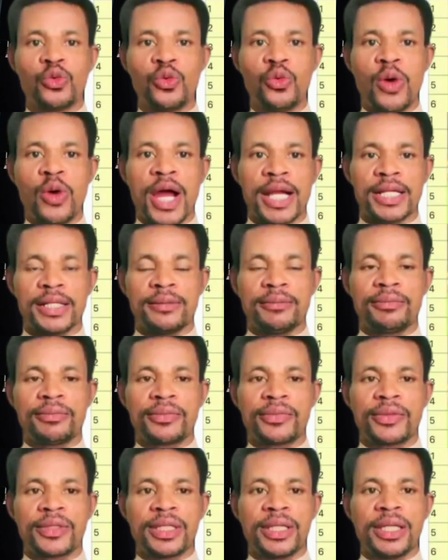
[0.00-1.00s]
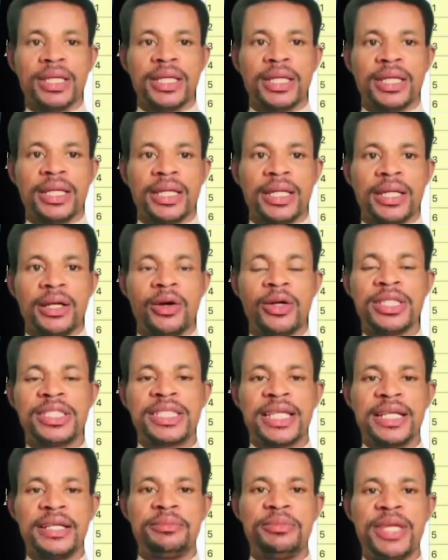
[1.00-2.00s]
otodo
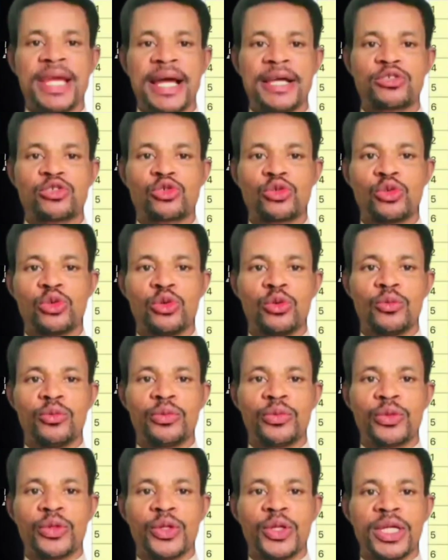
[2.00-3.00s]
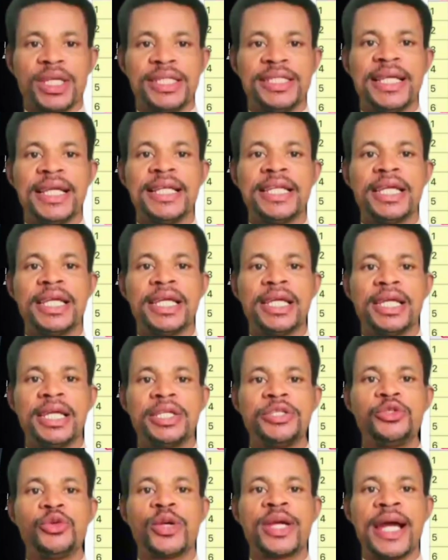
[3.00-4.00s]
iwo CAF
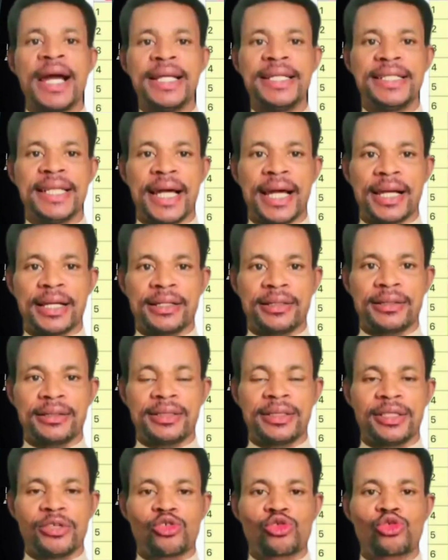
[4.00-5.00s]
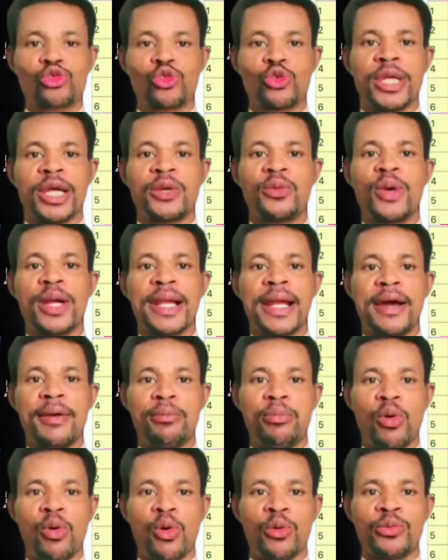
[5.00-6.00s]
association ranking no mo
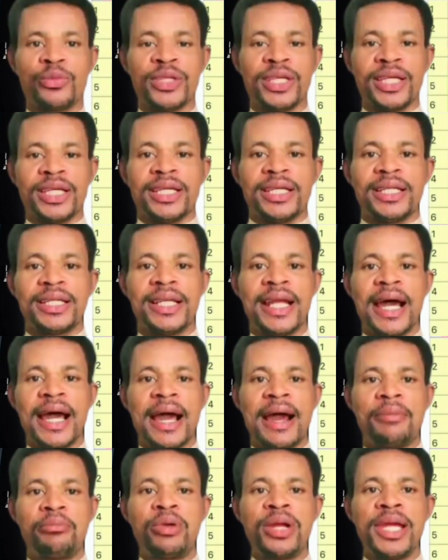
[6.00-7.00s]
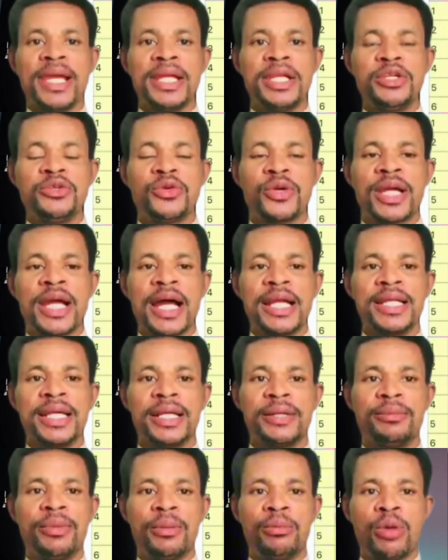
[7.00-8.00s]
otodo third oye
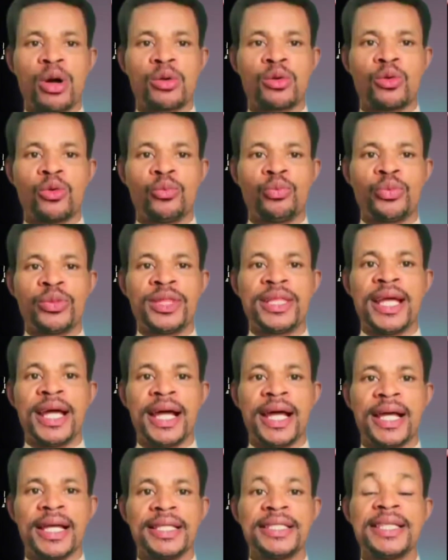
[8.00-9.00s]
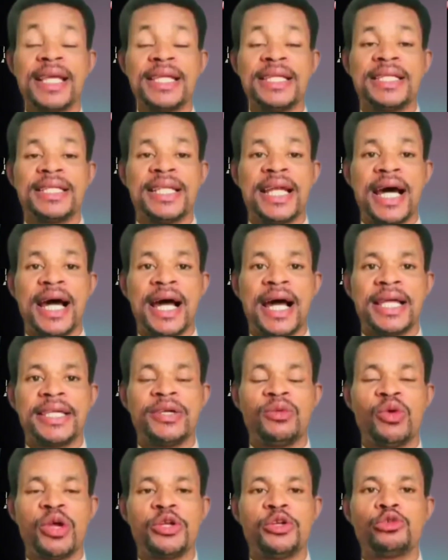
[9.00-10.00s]
Algeria.
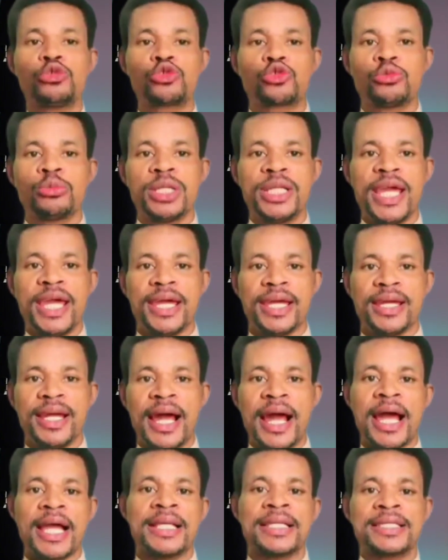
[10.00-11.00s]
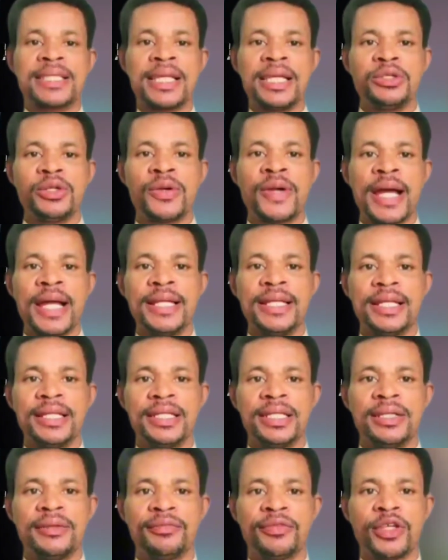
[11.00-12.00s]
Yes, in South Africa
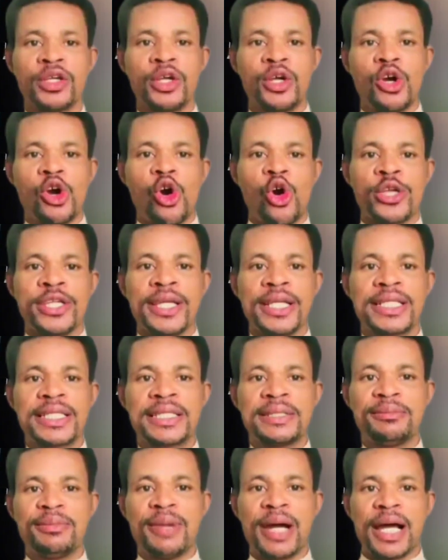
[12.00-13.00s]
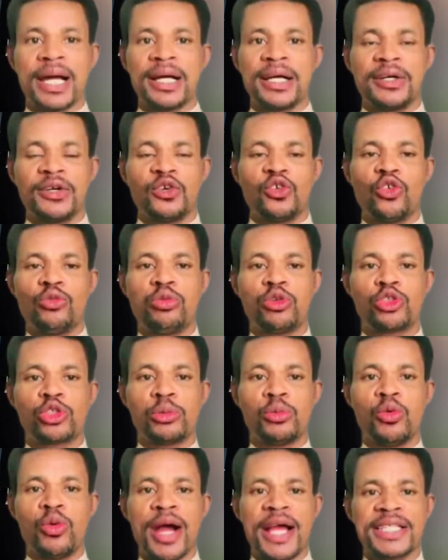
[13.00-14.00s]
no so what to do fourth
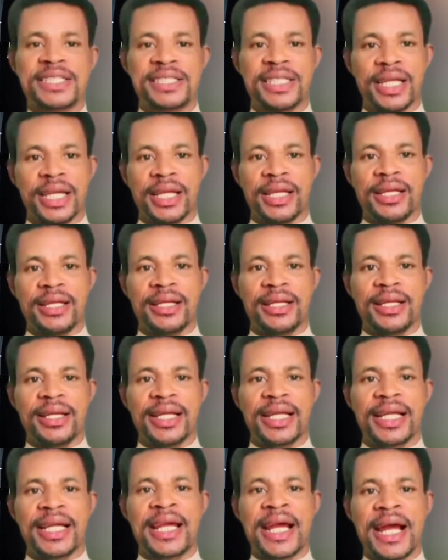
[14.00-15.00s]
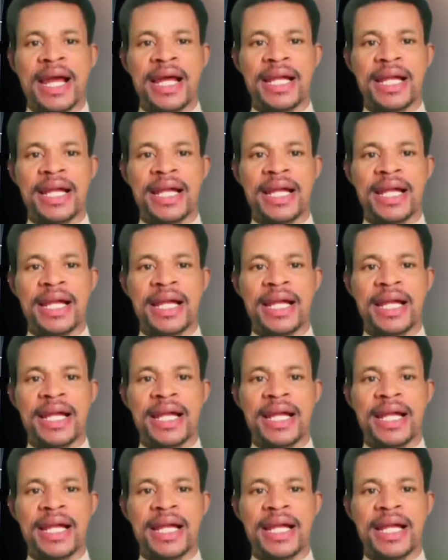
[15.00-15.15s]
ewo CAF